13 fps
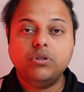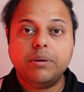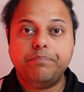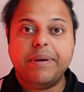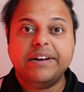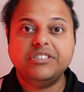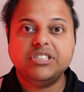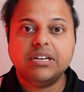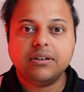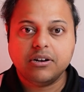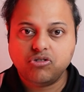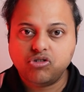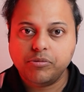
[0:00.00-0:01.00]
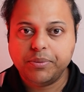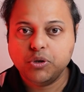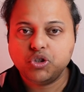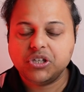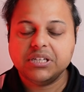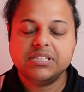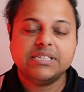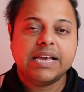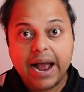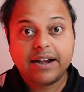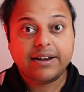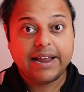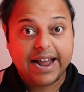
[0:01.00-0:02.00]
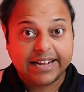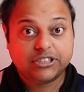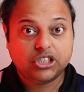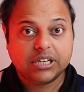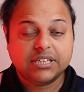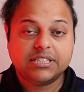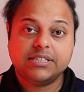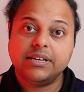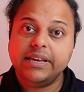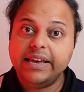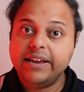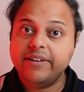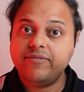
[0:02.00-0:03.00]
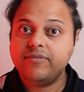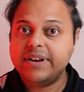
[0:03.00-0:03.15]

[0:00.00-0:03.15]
the pension contributions and adjust if